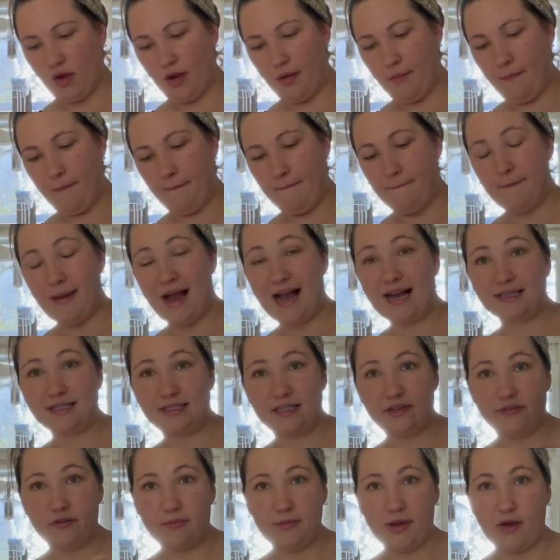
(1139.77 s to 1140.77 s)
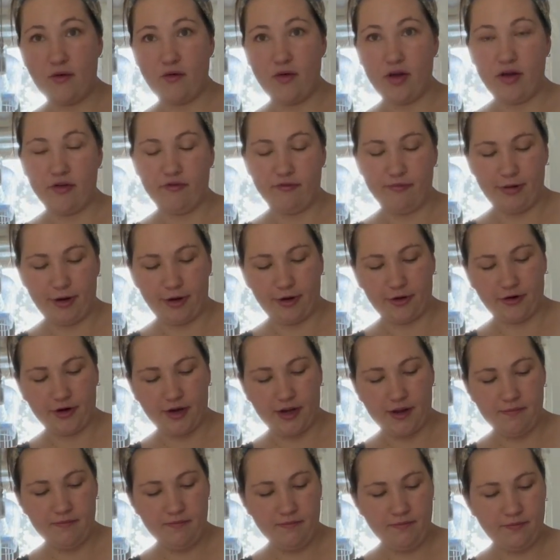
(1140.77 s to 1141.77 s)
massive amount of
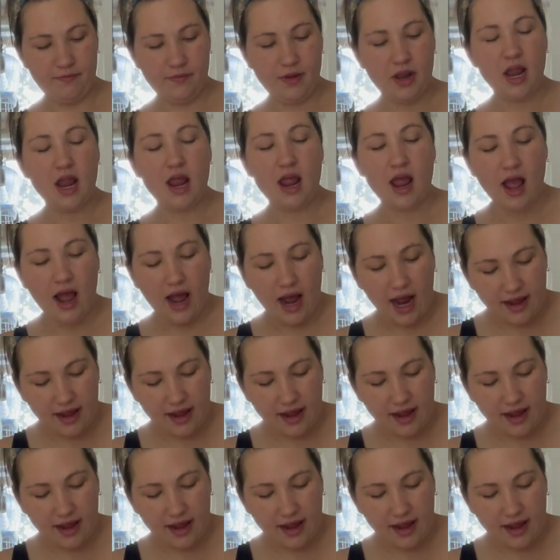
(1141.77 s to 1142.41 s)
buttercream. I